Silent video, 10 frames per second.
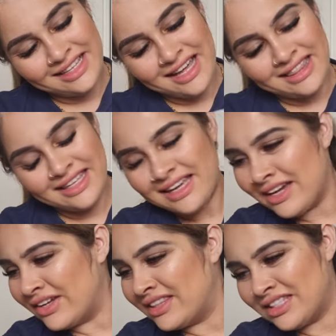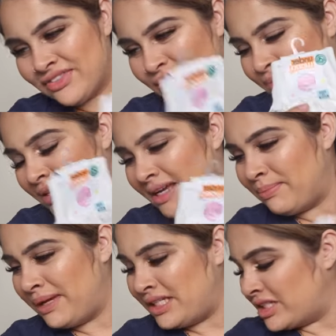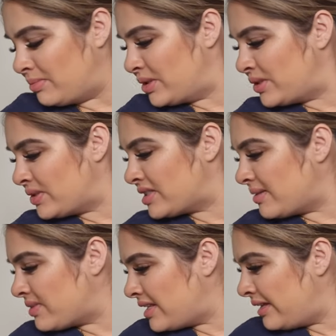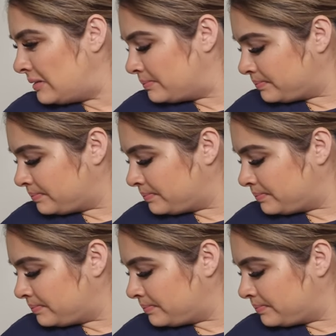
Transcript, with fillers: I think I got this from like Big W or something.